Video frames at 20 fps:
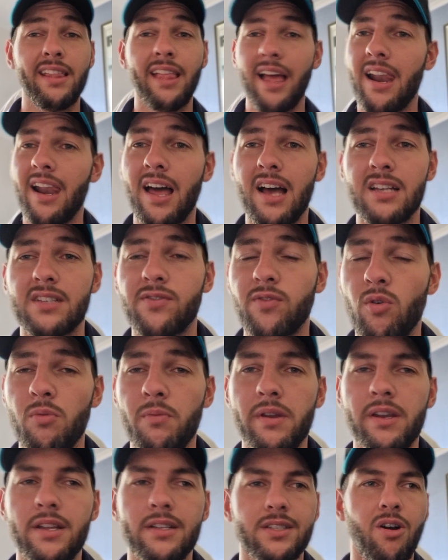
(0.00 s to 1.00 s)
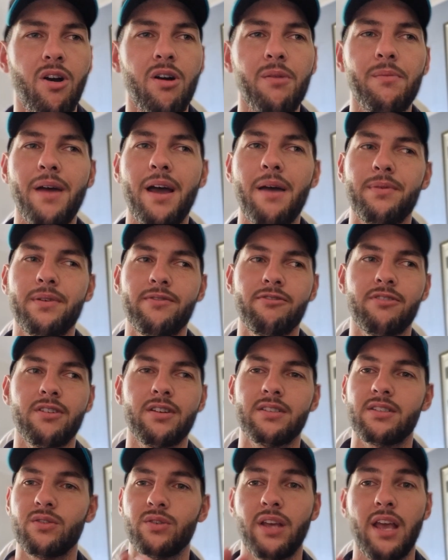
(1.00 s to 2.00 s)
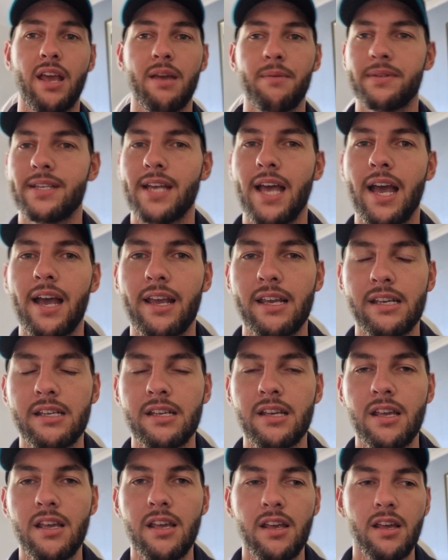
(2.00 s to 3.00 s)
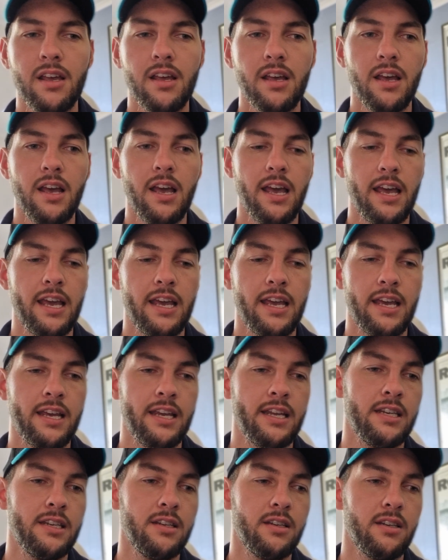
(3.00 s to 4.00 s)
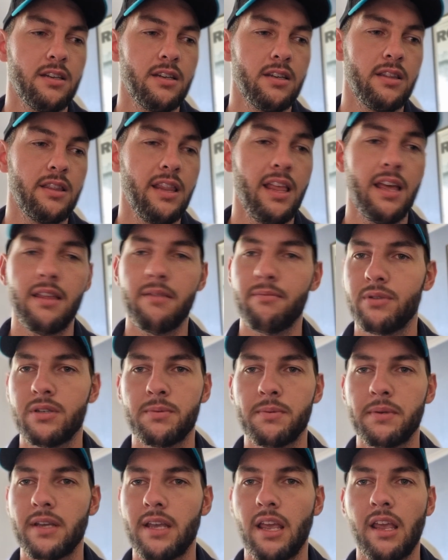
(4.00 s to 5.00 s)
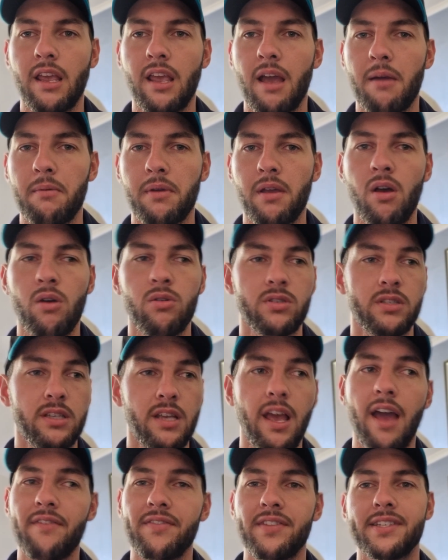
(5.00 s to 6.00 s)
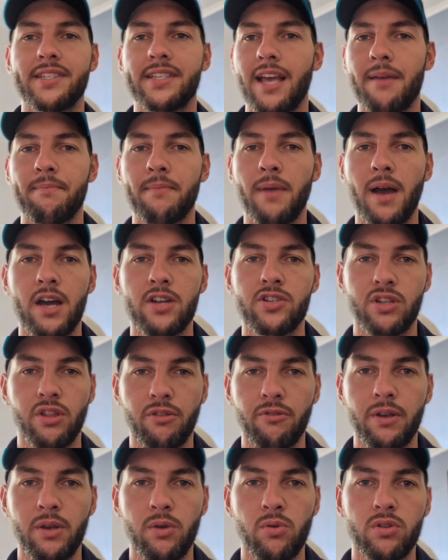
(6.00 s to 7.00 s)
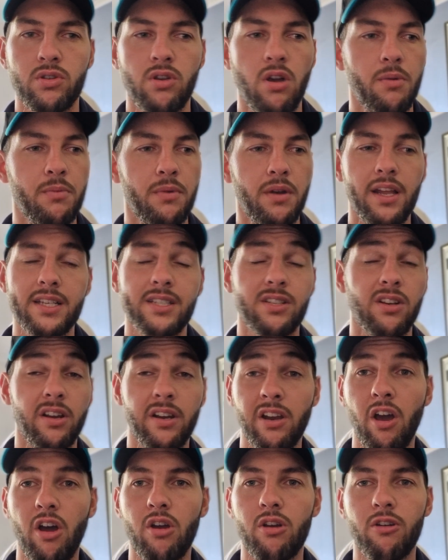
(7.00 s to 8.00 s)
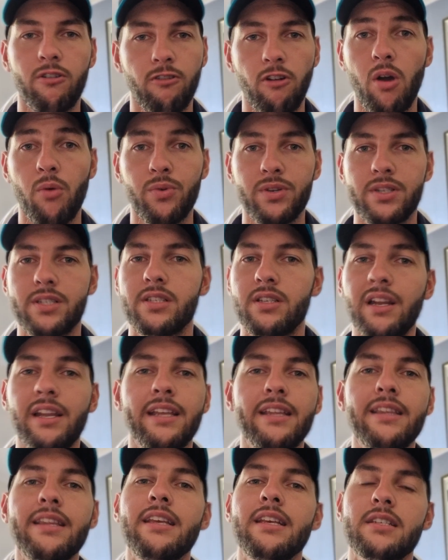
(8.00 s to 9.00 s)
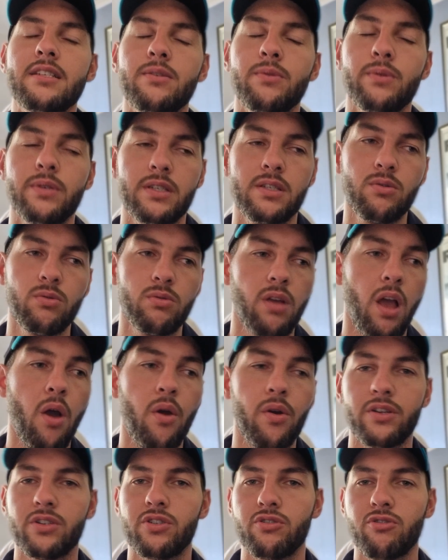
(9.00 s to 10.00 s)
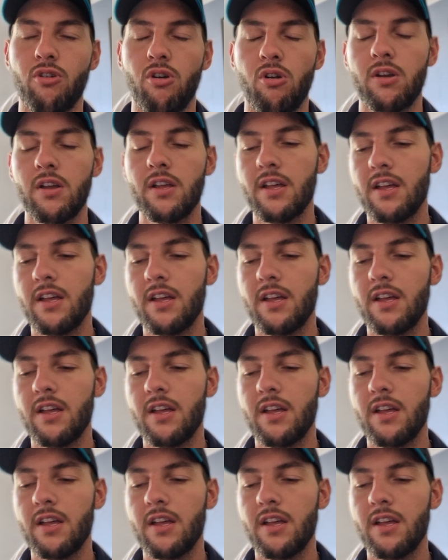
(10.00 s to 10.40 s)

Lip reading: that last 4 minutes, I'm happy for us to keep attacking and let Brisbane kick a couple goals, and yeah, have the same margin at three-quarter time, but at least I know, right, we're still in this, we're still going strong.